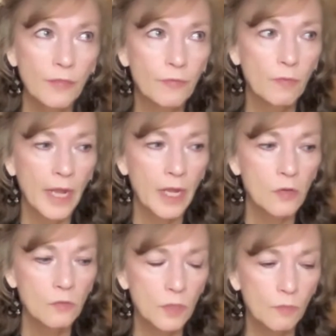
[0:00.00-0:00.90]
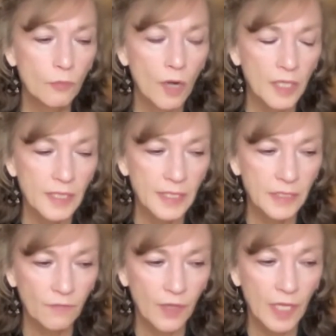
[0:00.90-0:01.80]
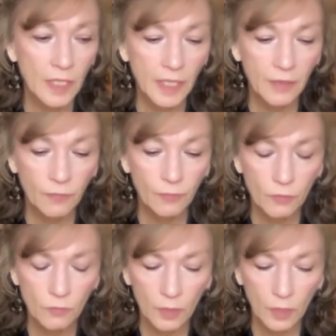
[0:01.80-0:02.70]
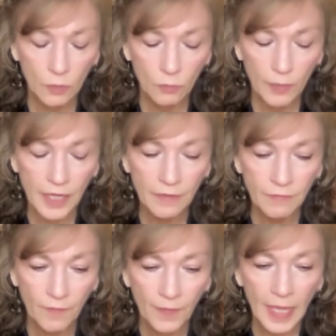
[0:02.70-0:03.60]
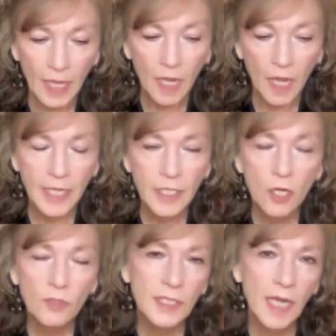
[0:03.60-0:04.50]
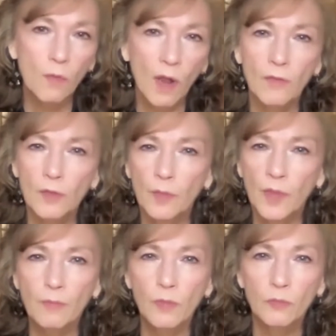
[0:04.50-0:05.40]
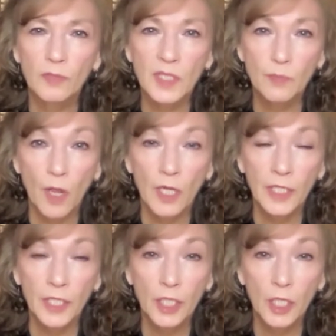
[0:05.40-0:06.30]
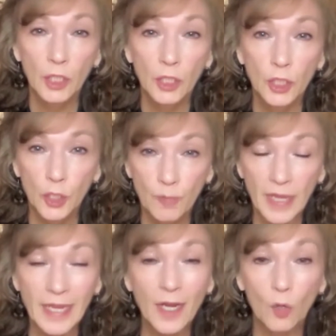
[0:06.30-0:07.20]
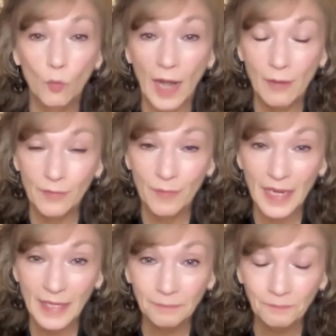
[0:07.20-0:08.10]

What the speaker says: through my own process of healing through grief, I noticed how other people responded to me, around me,